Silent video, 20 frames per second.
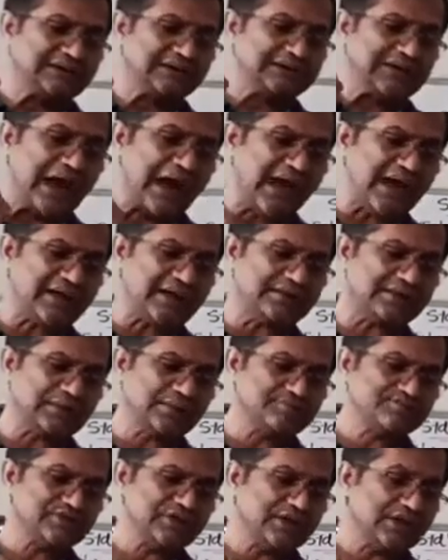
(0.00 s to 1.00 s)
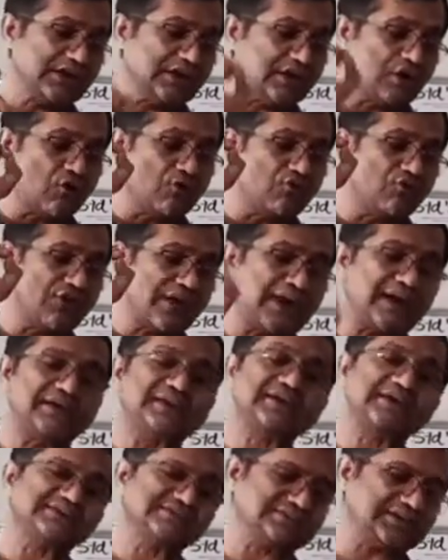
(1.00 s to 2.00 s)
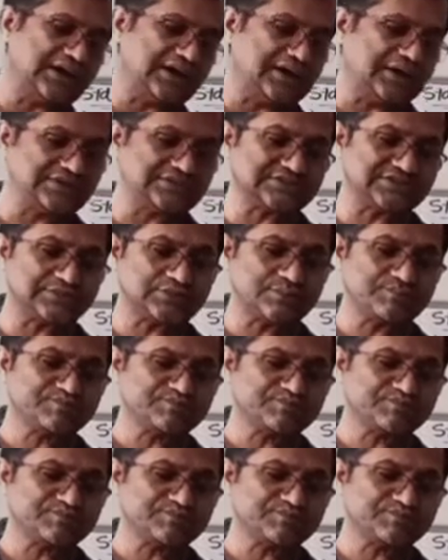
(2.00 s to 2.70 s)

dyed in various colors.